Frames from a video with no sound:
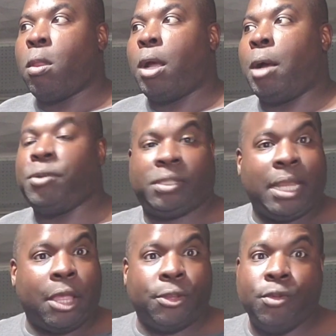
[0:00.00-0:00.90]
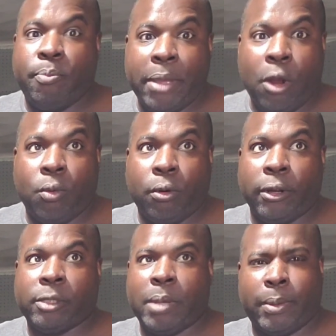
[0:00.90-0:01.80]
We'll see how the new belt
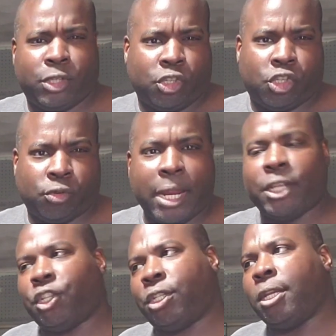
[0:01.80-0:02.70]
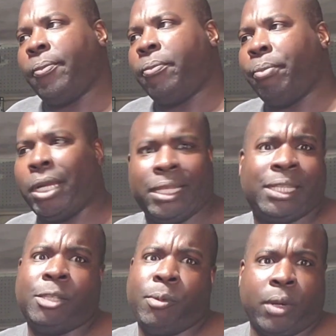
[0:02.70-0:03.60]
works. Maybe it's just stretched, but it
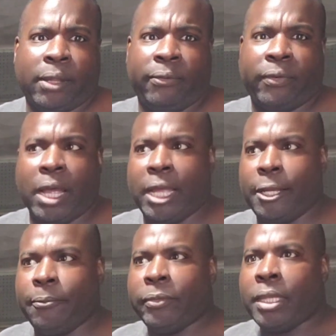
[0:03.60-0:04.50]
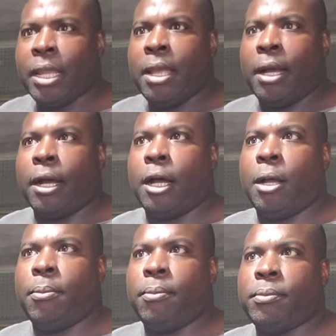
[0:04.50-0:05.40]
seems to be working fine.
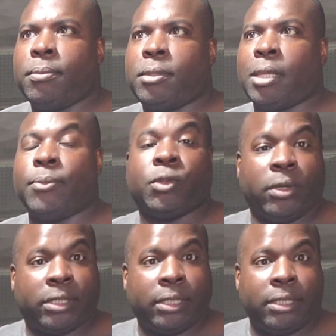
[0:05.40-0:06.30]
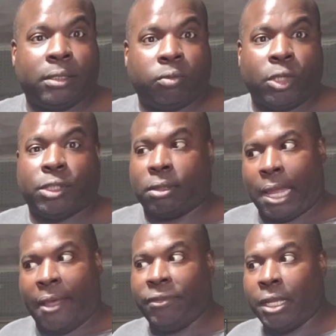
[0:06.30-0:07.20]
Some sources, which
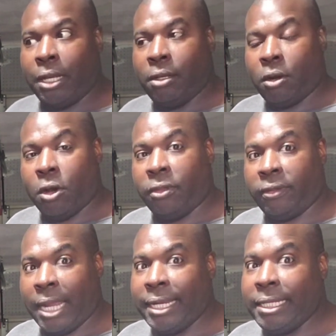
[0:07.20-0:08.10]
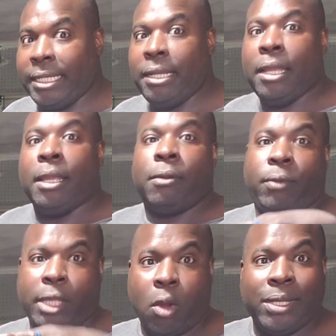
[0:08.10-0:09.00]
I've done on the 90,
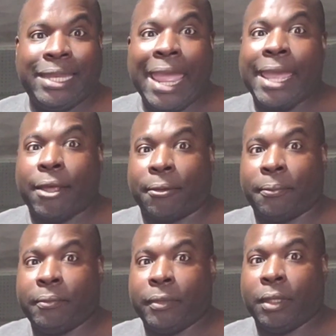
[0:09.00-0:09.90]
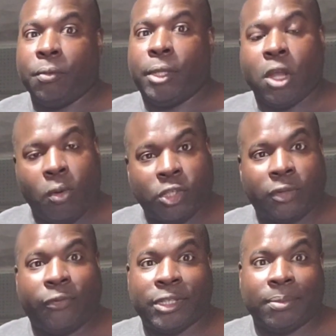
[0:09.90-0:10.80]
we go down. We go
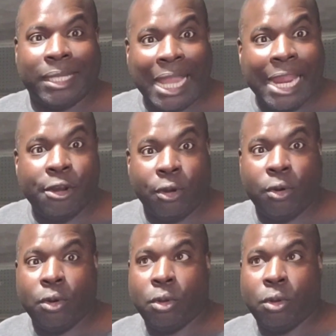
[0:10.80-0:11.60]
for some lighter